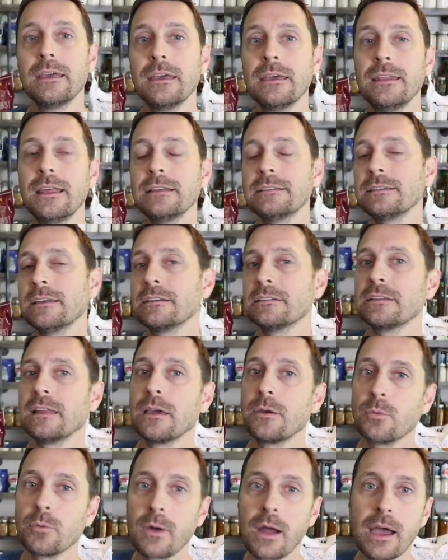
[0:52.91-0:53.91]
And that's things
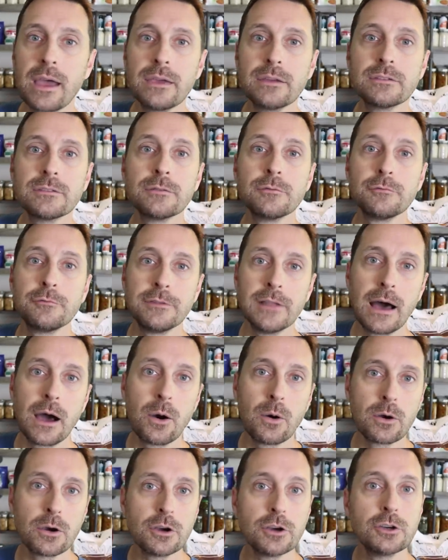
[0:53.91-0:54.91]
like rice,
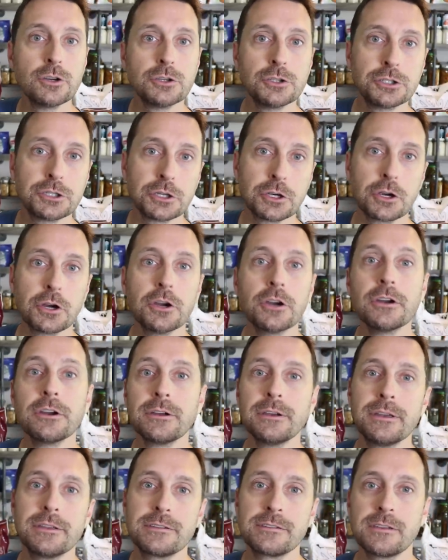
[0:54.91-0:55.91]
flour,
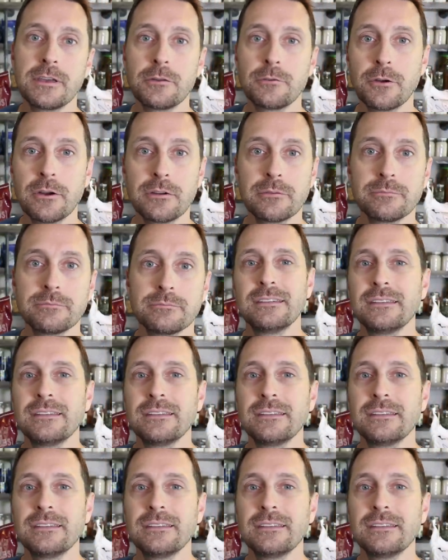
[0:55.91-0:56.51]
sugar, etc.